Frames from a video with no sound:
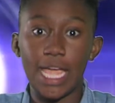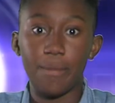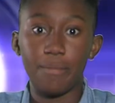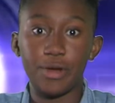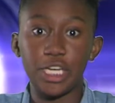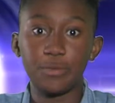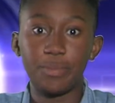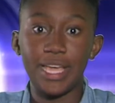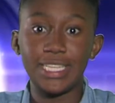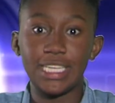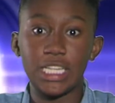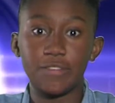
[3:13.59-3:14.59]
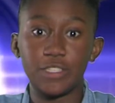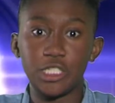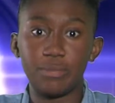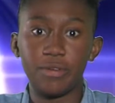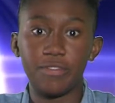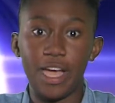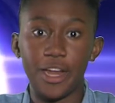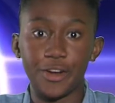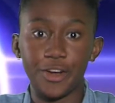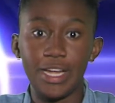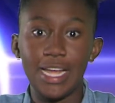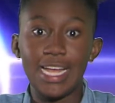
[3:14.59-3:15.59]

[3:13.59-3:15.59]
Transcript: in British pay television provider